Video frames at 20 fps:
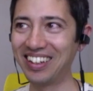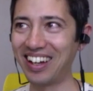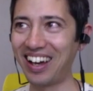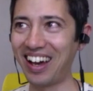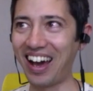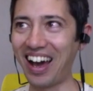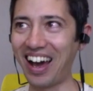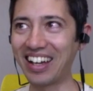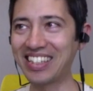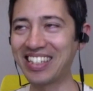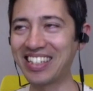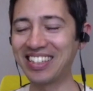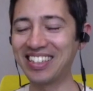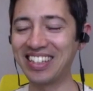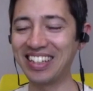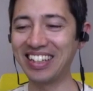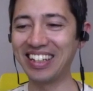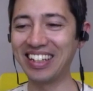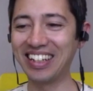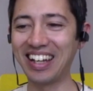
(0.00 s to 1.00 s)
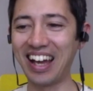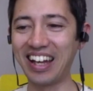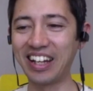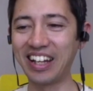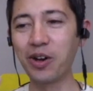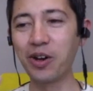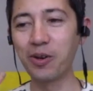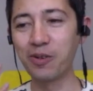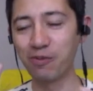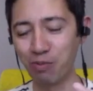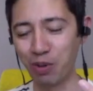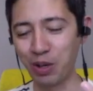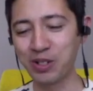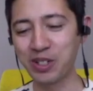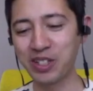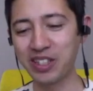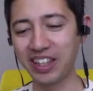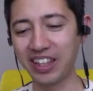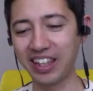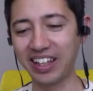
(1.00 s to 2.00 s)
I see it. I know
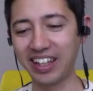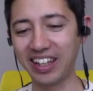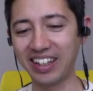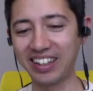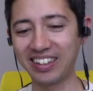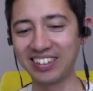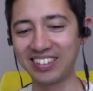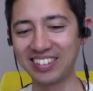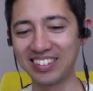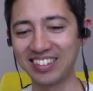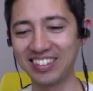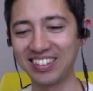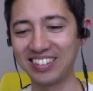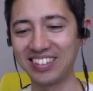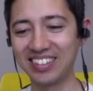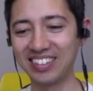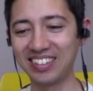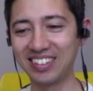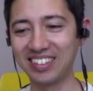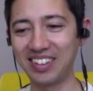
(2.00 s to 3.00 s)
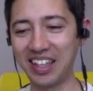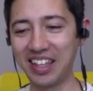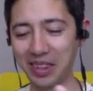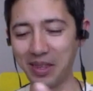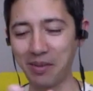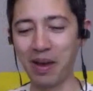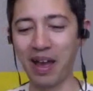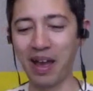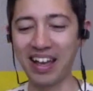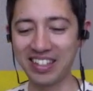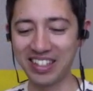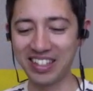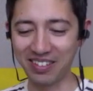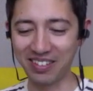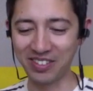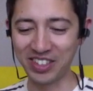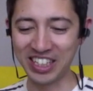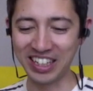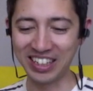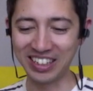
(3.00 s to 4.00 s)
personally in the past
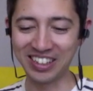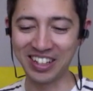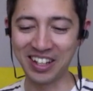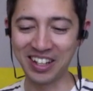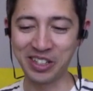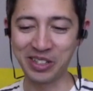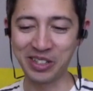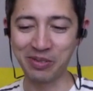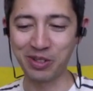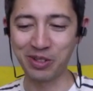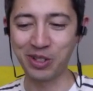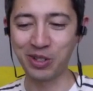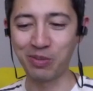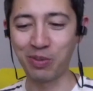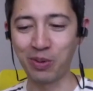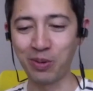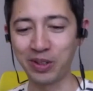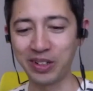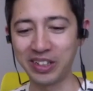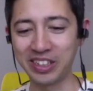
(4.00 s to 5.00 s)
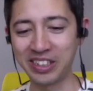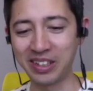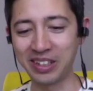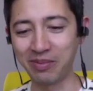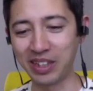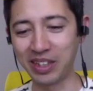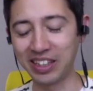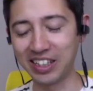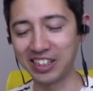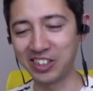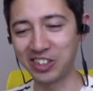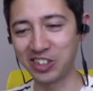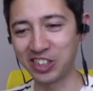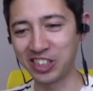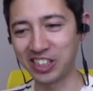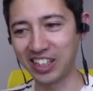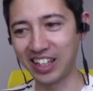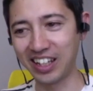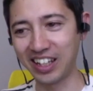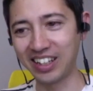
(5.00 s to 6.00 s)
I've seen customer support as something that's
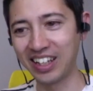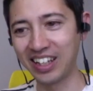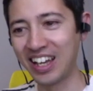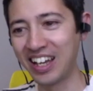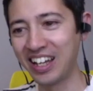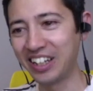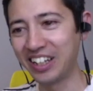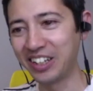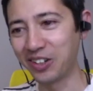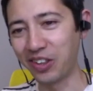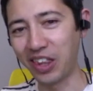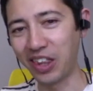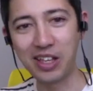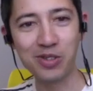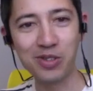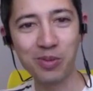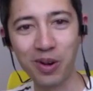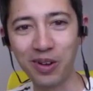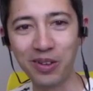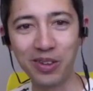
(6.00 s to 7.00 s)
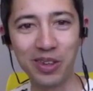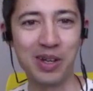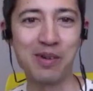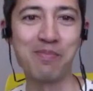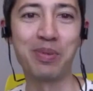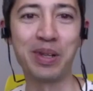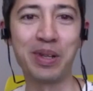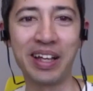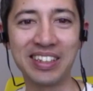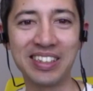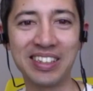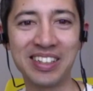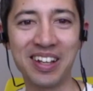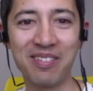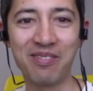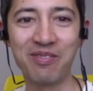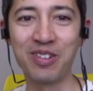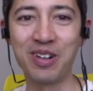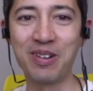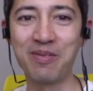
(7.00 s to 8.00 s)
just like, you know, that's where all the complaints
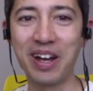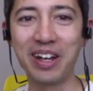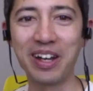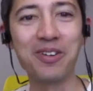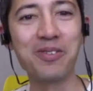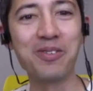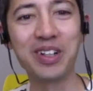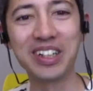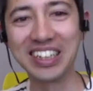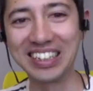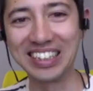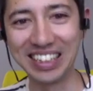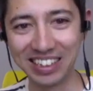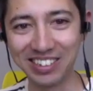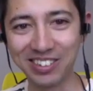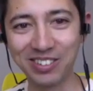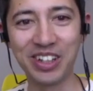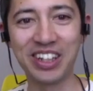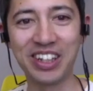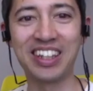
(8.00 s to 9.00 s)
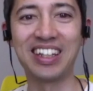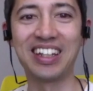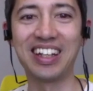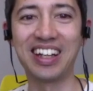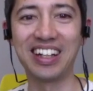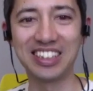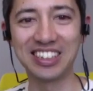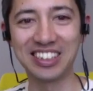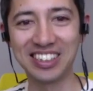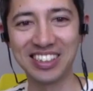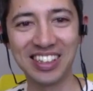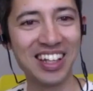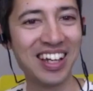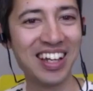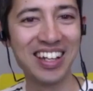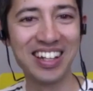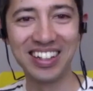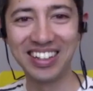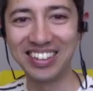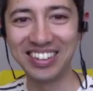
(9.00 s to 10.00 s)
come from. I don't want to deal with it. I just,
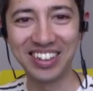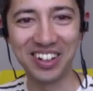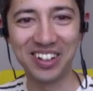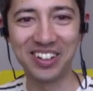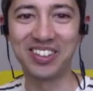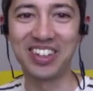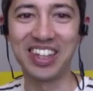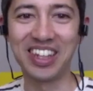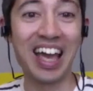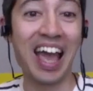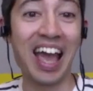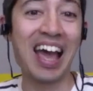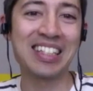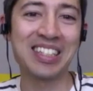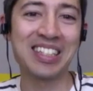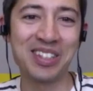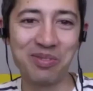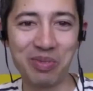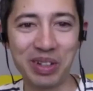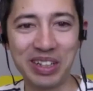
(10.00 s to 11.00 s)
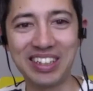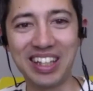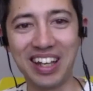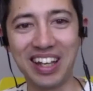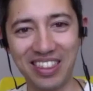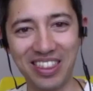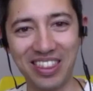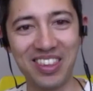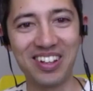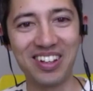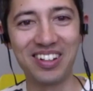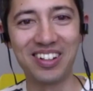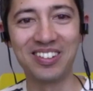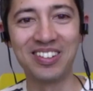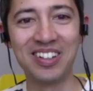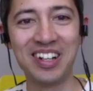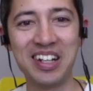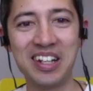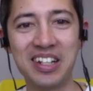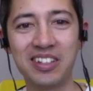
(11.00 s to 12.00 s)
you know, it has to be done,
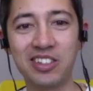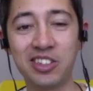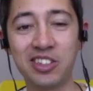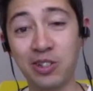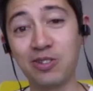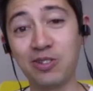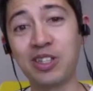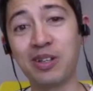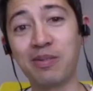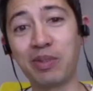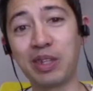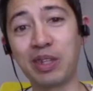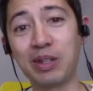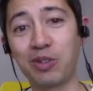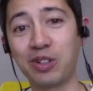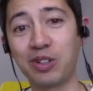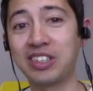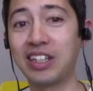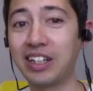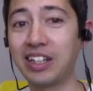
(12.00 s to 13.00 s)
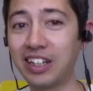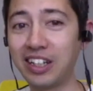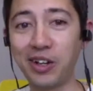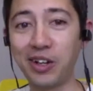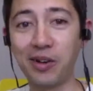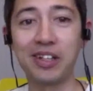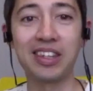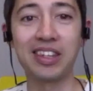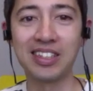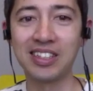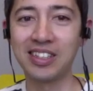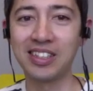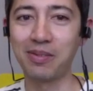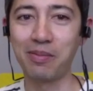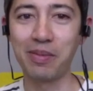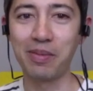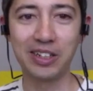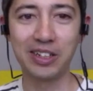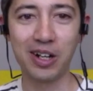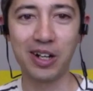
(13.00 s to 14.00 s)
though, to something where it's like, you know what, this is a
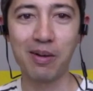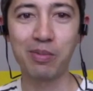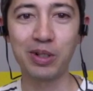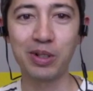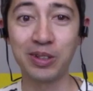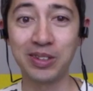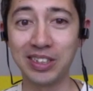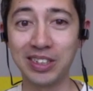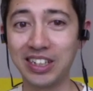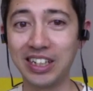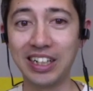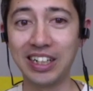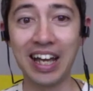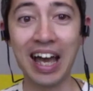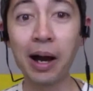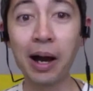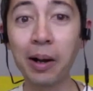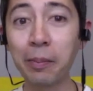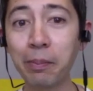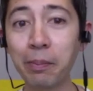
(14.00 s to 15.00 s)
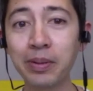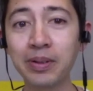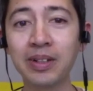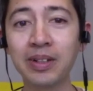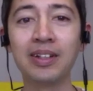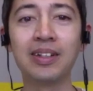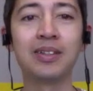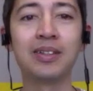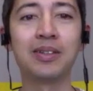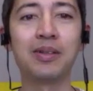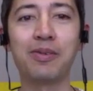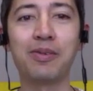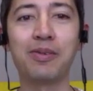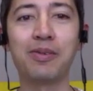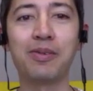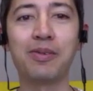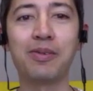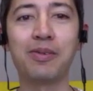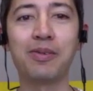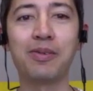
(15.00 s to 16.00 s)
major opportunity to help to
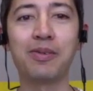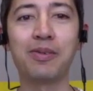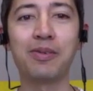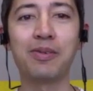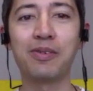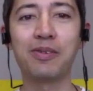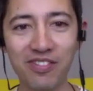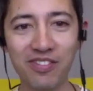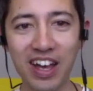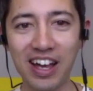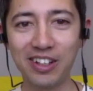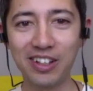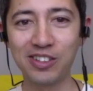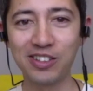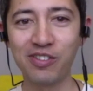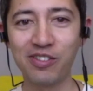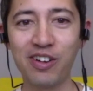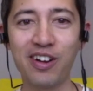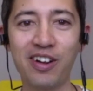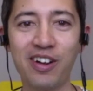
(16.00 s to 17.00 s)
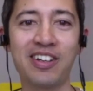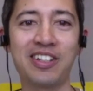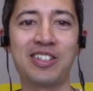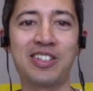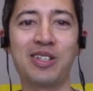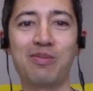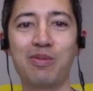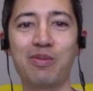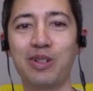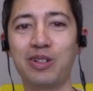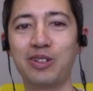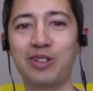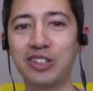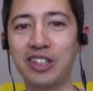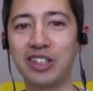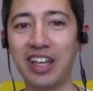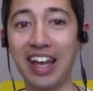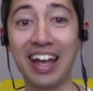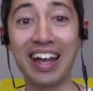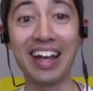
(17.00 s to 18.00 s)
provide massive values for our customers,
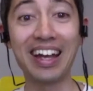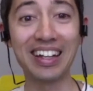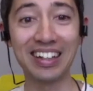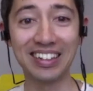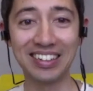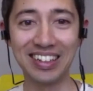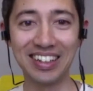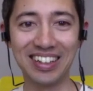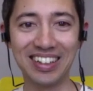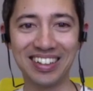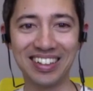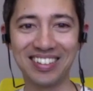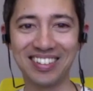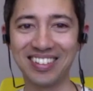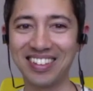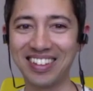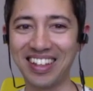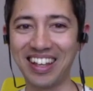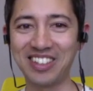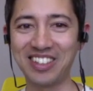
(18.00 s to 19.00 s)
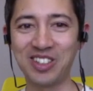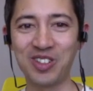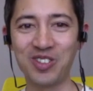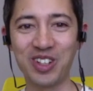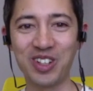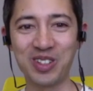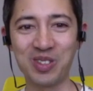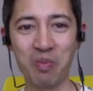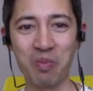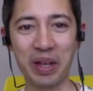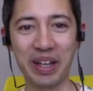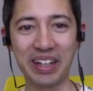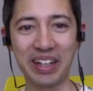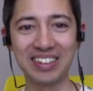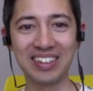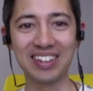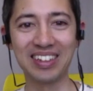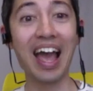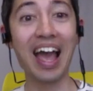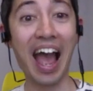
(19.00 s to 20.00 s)
and as you've
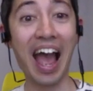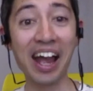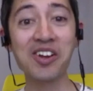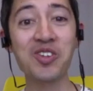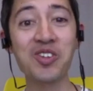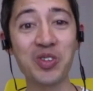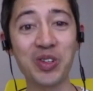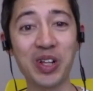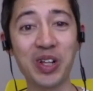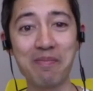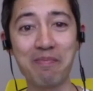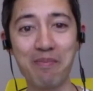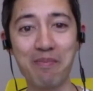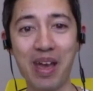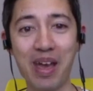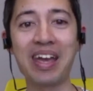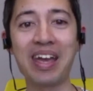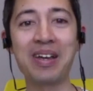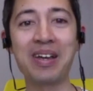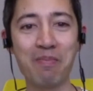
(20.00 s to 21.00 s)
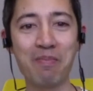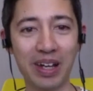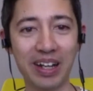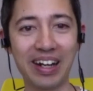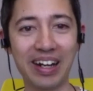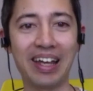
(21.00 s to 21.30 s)
explained, actually make money